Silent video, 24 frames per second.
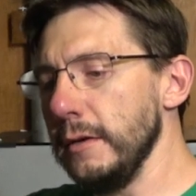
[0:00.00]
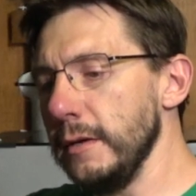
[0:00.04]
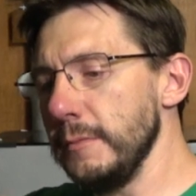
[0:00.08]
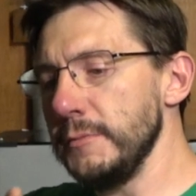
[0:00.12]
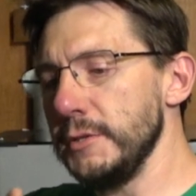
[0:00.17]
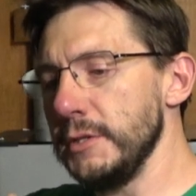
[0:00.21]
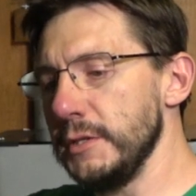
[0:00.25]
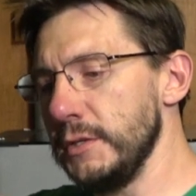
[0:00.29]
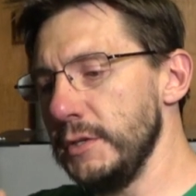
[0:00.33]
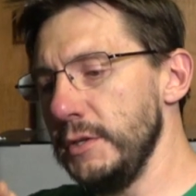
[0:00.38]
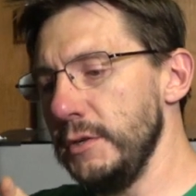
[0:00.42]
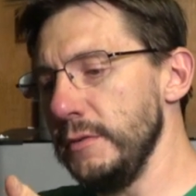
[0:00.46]
I'm
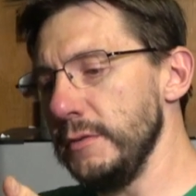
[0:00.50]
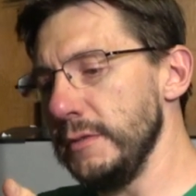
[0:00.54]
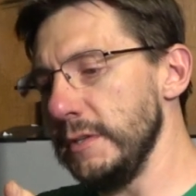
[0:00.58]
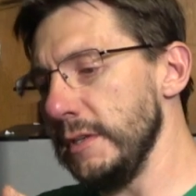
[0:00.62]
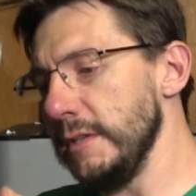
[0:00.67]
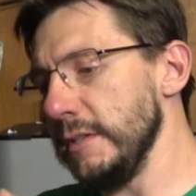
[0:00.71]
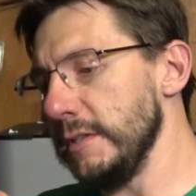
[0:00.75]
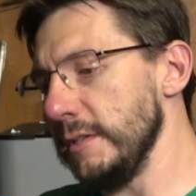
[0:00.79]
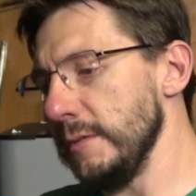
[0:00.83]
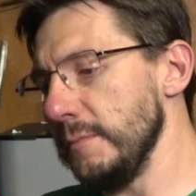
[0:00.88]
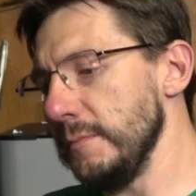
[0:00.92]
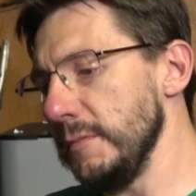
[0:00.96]
just
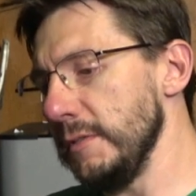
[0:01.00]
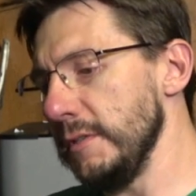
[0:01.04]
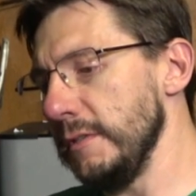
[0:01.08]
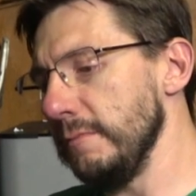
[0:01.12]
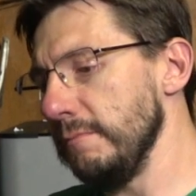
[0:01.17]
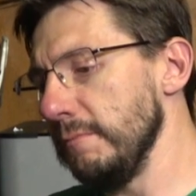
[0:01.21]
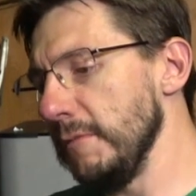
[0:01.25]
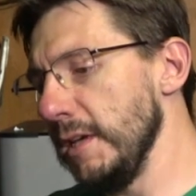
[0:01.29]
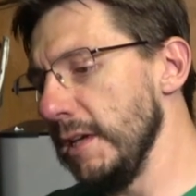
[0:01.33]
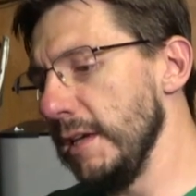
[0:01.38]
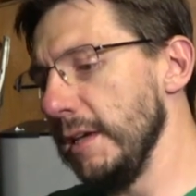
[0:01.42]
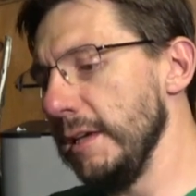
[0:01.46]
using some
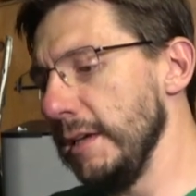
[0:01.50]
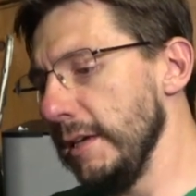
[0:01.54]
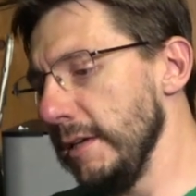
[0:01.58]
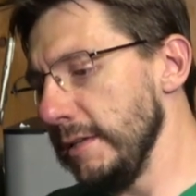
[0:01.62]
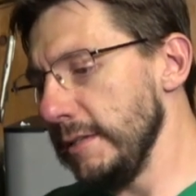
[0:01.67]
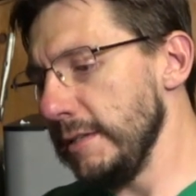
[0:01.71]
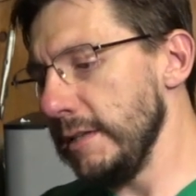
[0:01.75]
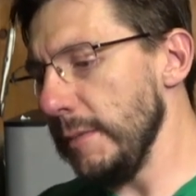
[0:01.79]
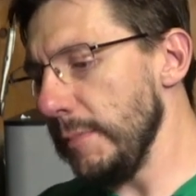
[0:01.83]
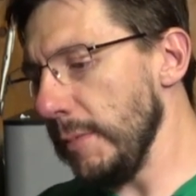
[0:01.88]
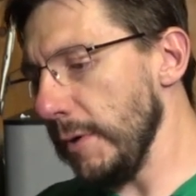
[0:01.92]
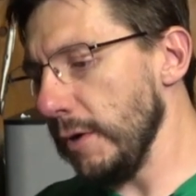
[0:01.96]

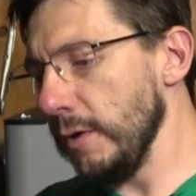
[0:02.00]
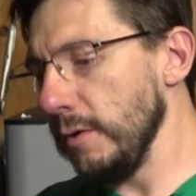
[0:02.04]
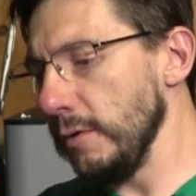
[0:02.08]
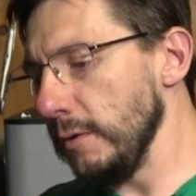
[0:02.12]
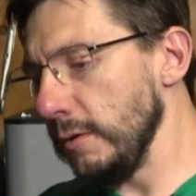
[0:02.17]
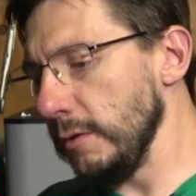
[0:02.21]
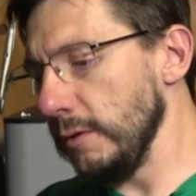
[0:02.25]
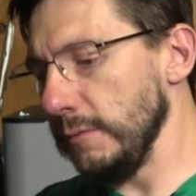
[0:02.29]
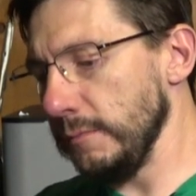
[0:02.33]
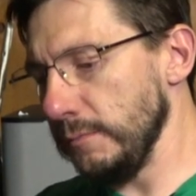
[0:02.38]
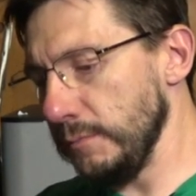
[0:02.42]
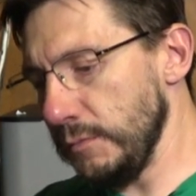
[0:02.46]

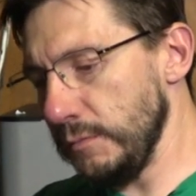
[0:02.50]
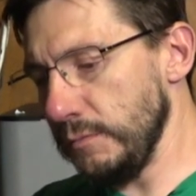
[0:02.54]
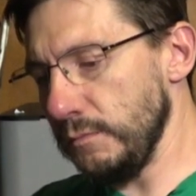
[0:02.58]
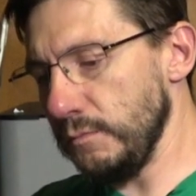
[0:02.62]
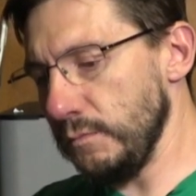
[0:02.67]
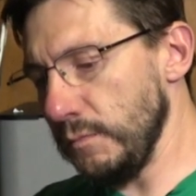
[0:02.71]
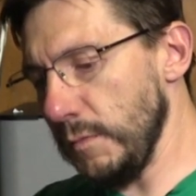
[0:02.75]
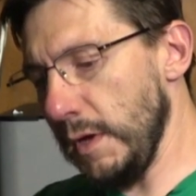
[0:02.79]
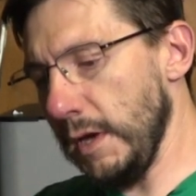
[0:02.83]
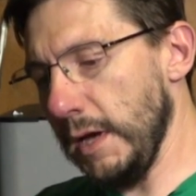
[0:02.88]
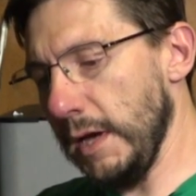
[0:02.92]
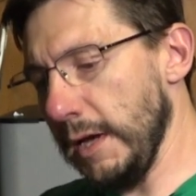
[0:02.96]
typical,
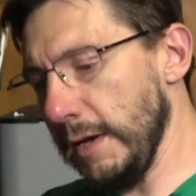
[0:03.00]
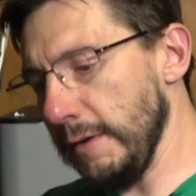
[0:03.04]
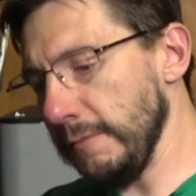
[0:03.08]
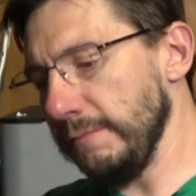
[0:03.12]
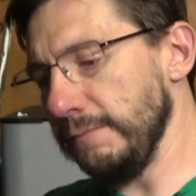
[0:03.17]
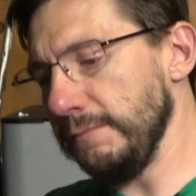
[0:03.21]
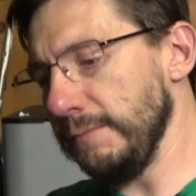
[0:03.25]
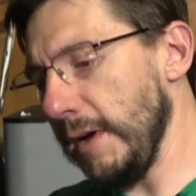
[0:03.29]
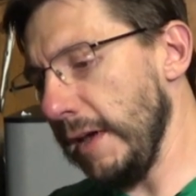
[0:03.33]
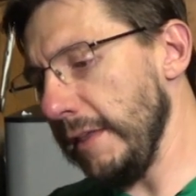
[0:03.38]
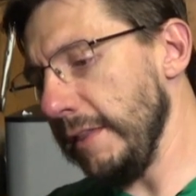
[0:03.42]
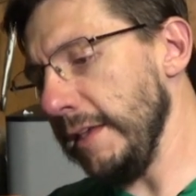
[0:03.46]
I
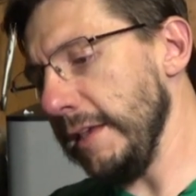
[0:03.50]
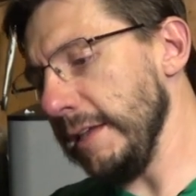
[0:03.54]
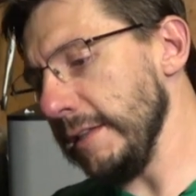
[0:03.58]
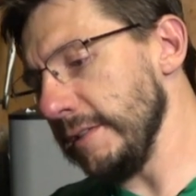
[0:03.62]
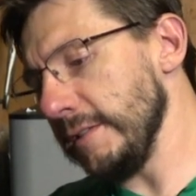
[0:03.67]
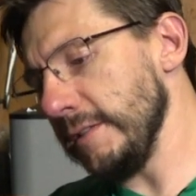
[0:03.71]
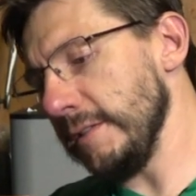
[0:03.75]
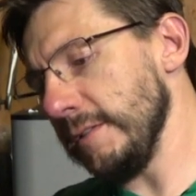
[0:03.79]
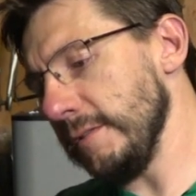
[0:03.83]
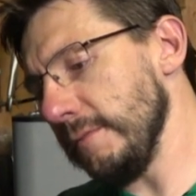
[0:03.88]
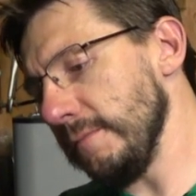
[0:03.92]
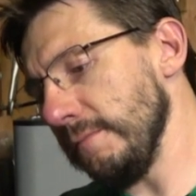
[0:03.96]
think
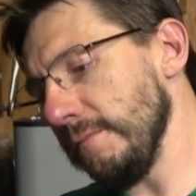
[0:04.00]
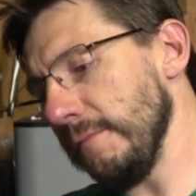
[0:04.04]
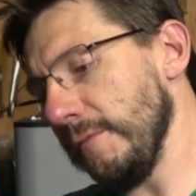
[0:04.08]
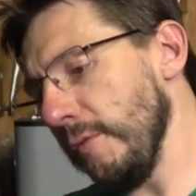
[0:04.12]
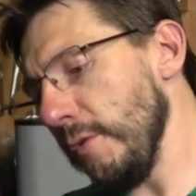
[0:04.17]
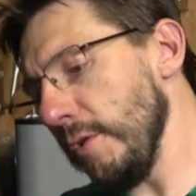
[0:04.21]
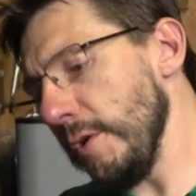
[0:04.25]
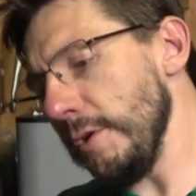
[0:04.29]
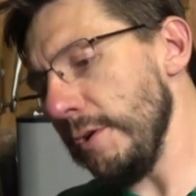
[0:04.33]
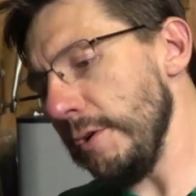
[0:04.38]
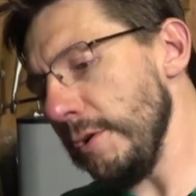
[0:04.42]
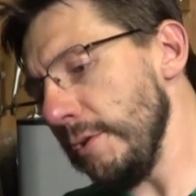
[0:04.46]
it's
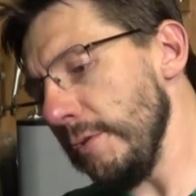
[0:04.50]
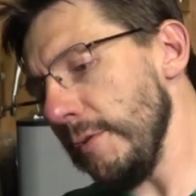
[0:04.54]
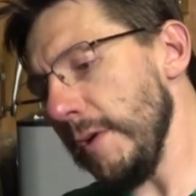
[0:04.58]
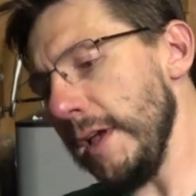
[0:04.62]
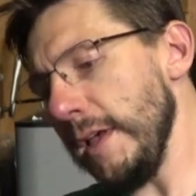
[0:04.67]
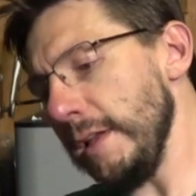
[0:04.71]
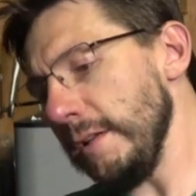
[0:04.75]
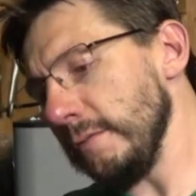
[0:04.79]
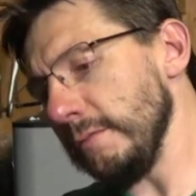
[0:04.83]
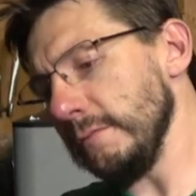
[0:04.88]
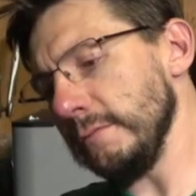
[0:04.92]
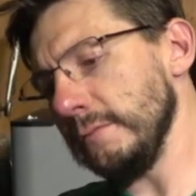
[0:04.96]
400
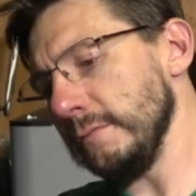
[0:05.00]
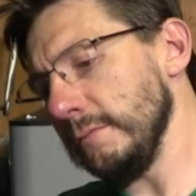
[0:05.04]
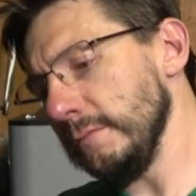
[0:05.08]
grit.